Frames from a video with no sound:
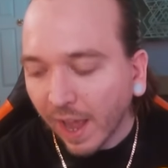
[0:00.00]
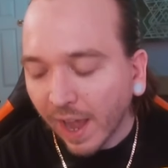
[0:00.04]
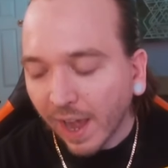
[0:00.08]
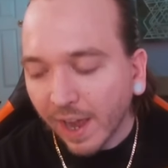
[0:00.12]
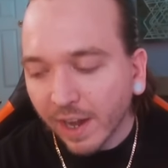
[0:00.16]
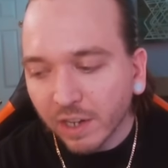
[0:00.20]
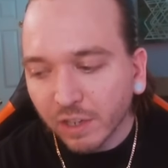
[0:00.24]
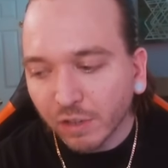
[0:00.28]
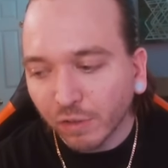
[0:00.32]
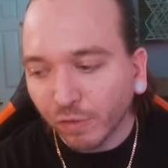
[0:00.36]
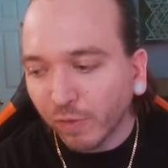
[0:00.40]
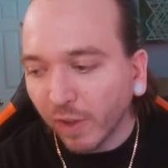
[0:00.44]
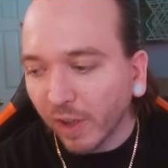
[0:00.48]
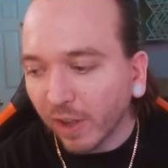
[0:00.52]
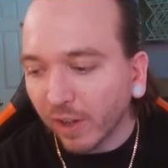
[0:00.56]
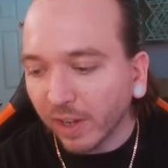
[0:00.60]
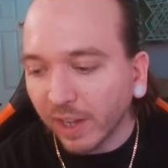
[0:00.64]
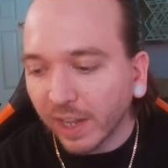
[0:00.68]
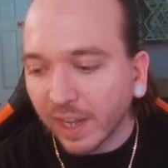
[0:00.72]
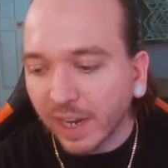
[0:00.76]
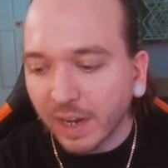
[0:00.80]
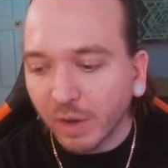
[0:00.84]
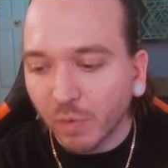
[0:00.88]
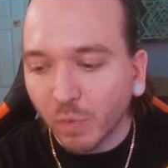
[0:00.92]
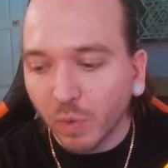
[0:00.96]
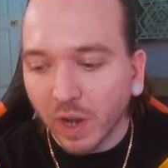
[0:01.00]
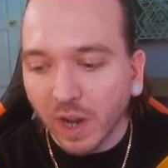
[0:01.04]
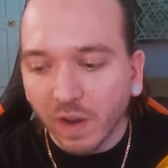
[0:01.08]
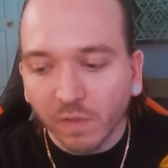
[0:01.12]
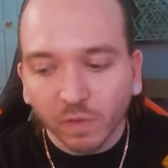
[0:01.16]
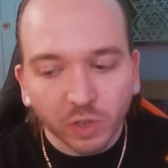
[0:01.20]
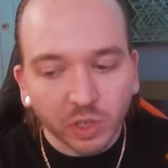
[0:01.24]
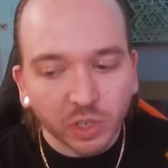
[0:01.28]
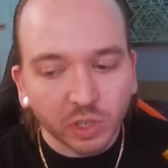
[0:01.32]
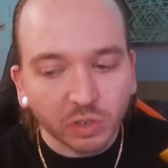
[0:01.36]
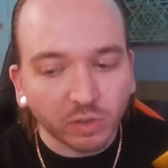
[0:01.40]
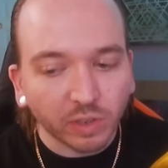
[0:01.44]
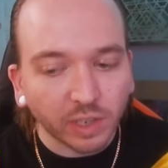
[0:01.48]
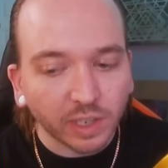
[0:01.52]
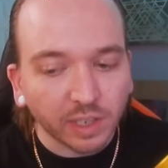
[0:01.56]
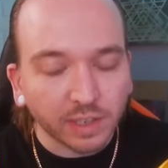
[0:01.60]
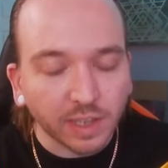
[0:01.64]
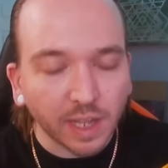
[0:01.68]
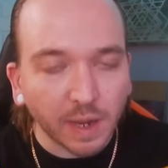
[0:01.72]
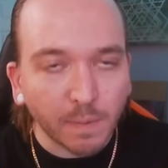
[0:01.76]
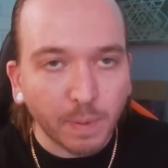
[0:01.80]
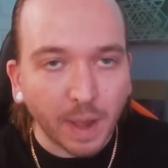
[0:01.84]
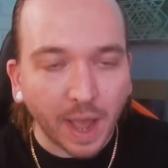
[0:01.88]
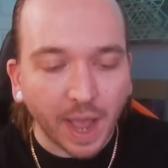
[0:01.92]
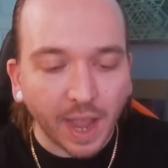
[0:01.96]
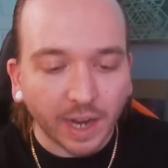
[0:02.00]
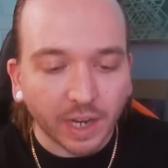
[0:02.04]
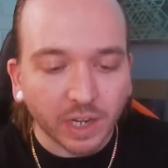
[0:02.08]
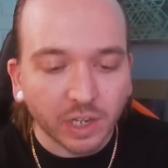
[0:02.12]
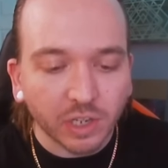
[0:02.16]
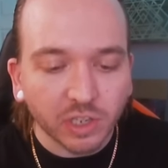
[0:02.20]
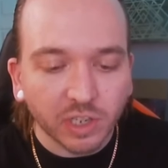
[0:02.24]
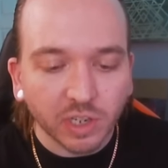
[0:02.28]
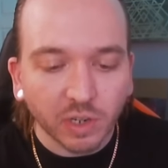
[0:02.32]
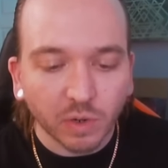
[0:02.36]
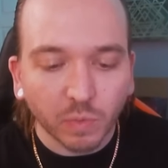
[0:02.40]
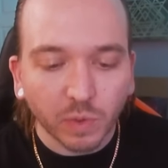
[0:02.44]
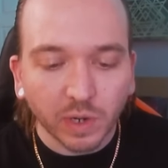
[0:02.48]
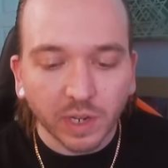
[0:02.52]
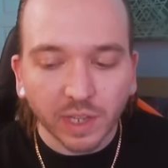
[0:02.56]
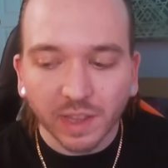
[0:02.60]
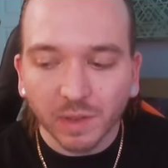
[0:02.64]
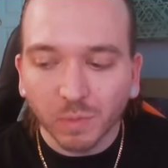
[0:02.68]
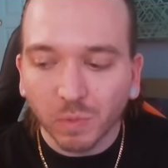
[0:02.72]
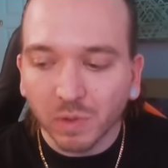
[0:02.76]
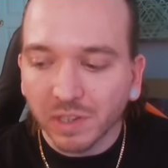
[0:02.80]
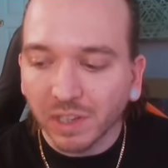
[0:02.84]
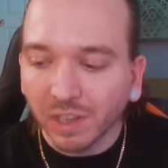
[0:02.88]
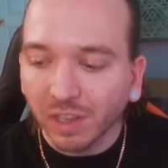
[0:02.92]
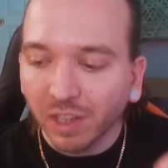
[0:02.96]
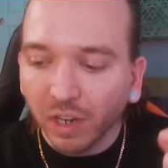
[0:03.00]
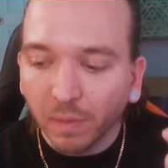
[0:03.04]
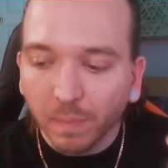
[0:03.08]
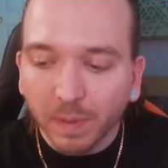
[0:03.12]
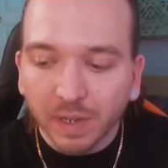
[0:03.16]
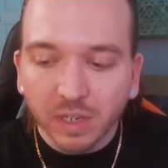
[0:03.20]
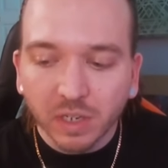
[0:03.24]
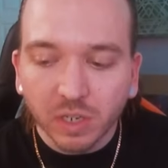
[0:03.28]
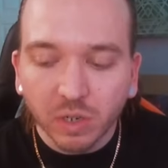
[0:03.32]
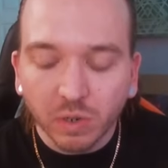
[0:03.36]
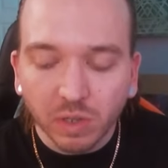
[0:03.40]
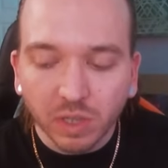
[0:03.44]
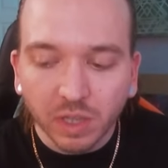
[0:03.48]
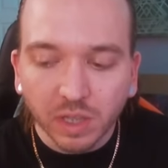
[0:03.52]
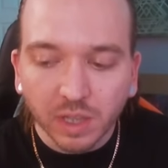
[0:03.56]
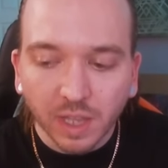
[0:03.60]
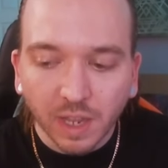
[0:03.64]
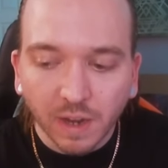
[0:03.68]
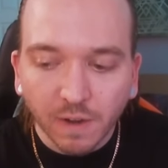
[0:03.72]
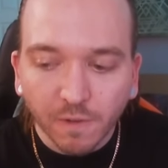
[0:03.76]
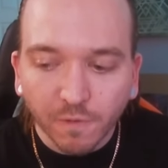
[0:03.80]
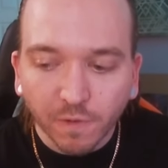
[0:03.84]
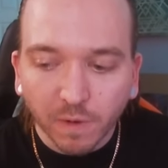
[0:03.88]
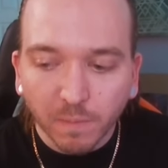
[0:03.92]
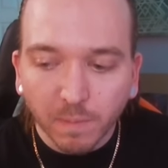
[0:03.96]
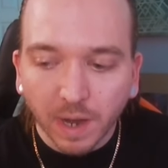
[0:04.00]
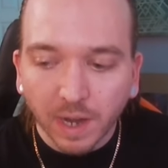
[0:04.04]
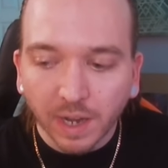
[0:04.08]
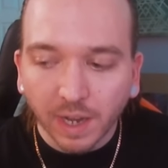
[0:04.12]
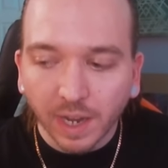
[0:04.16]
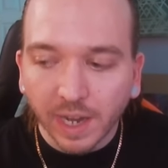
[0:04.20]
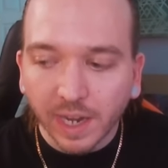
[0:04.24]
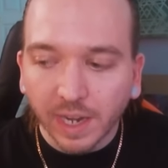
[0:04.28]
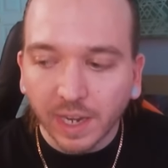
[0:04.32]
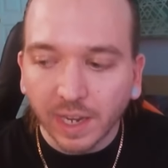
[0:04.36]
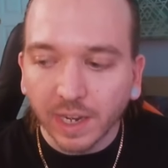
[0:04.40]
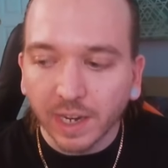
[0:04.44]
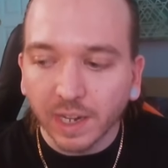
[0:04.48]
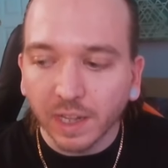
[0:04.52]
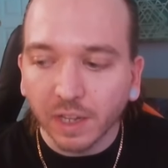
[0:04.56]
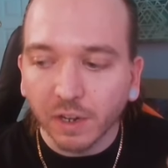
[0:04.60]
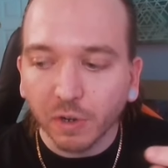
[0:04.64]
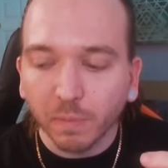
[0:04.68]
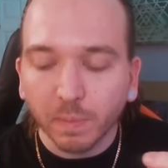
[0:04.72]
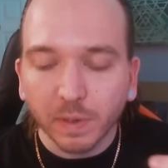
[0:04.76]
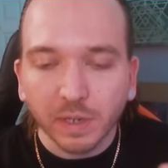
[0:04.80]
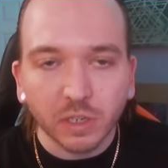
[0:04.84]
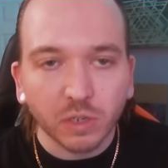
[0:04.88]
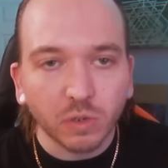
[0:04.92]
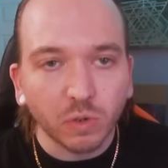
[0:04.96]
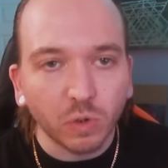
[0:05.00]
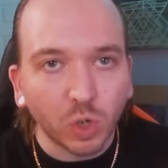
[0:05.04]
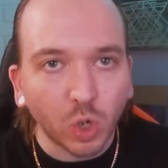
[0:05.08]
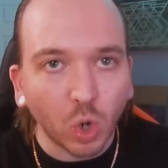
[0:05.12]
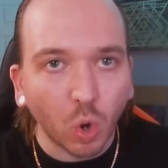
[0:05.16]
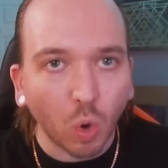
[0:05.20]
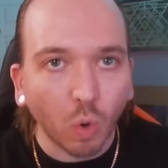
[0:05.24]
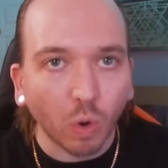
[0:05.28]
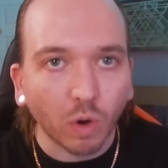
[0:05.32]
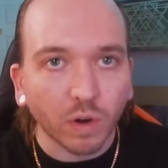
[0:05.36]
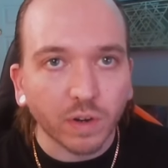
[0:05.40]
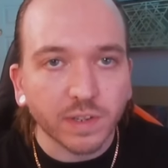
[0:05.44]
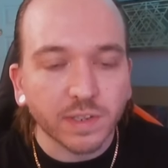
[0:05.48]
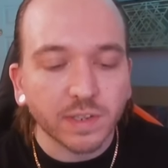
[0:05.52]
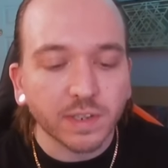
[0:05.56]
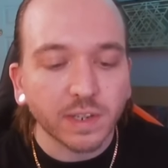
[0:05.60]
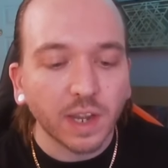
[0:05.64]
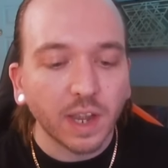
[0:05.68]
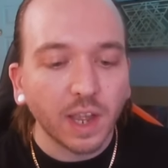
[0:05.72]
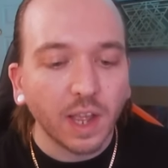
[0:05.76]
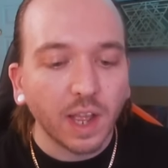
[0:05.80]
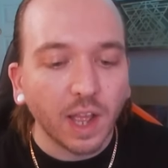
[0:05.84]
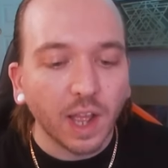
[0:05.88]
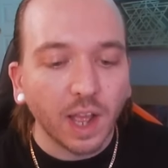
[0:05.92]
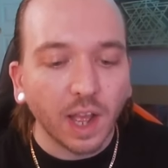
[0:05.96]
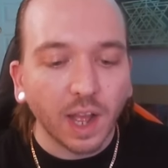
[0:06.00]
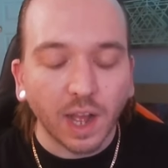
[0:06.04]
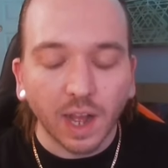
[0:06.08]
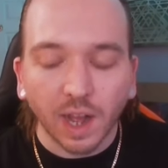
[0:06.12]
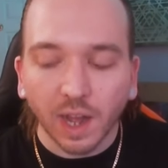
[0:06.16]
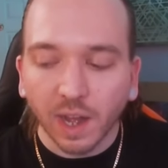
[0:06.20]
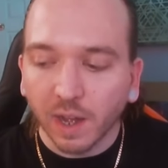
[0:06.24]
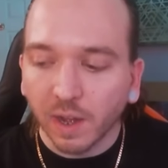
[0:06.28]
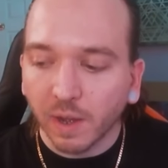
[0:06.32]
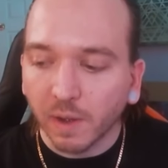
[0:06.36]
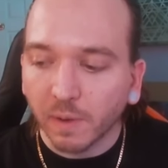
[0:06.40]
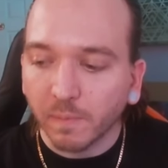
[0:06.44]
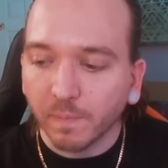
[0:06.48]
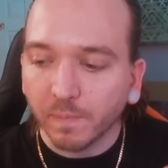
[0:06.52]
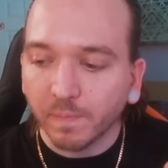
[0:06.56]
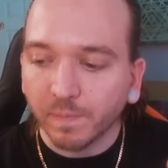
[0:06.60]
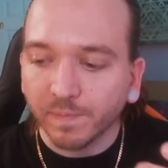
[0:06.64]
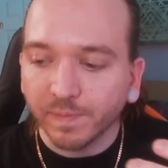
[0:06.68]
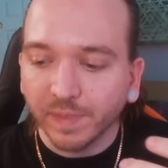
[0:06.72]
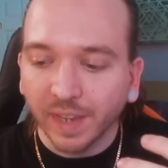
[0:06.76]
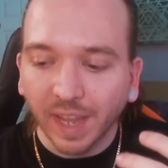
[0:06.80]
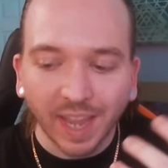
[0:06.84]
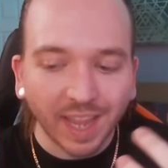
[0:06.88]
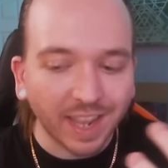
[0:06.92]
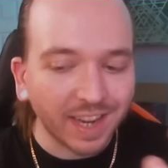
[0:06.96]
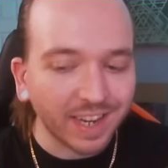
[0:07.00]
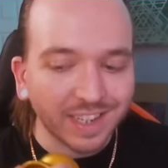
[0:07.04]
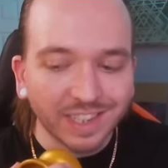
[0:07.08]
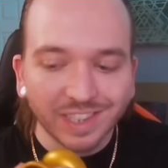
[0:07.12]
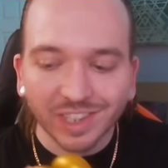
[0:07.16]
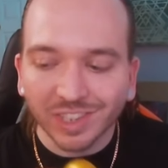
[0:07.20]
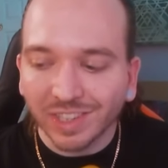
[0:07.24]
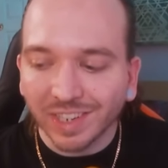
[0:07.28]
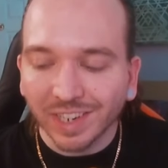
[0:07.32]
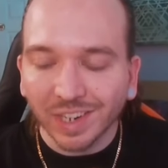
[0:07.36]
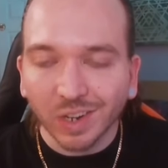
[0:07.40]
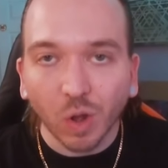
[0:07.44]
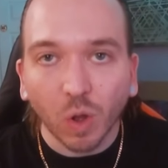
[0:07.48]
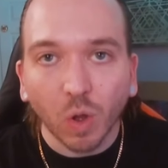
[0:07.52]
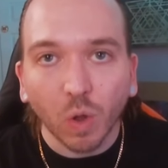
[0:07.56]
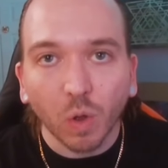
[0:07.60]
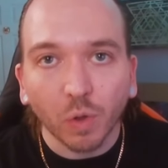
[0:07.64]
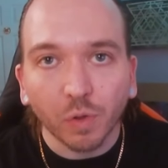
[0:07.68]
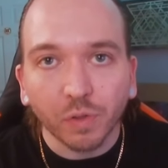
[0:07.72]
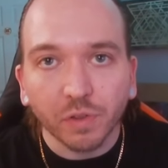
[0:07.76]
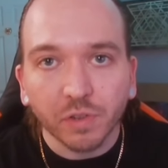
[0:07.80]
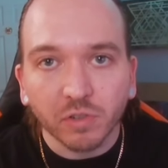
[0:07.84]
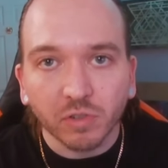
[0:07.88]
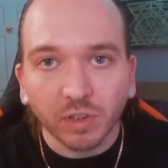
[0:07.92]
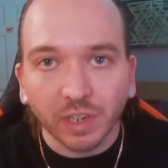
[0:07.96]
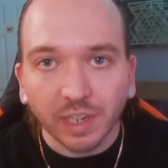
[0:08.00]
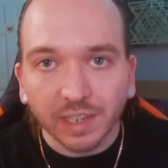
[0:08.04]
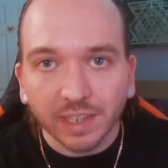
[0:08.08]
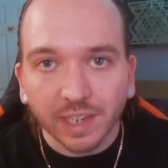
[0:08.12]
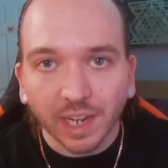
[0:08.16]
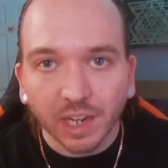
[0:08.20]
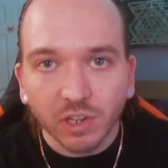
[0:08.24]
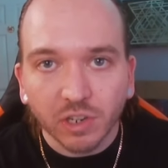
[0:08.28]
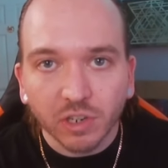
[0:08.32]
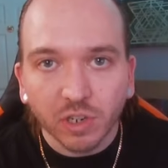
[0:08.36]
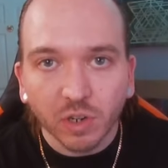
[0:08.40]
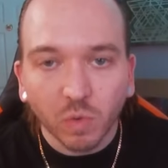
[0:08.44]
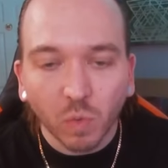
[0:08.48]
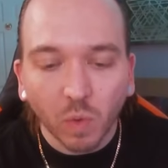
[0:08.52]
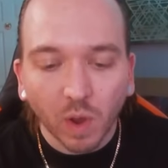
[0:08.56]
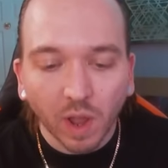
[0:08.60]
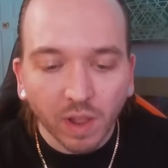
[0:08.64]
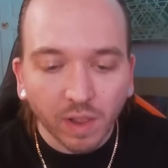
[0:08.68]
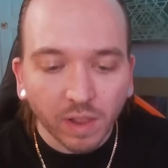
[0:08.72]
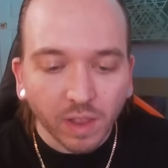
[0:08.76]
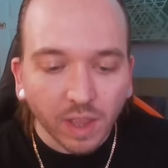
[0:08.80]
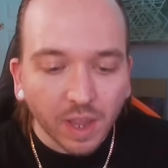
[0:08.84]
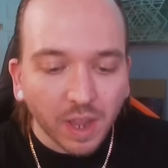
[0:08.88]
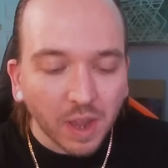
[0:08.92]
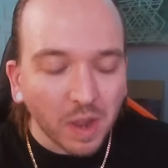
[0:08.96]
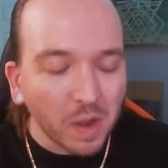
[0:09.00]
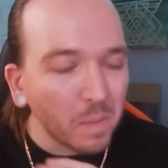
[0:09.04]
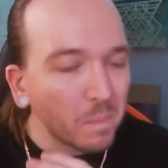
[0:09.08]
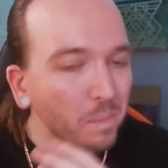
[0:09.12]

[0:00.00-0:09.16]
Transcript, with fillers: I just felt like whatever string they packaged it with was a little bit too thin for my liking, a little bit too coarse, and just didn't hold string tension well.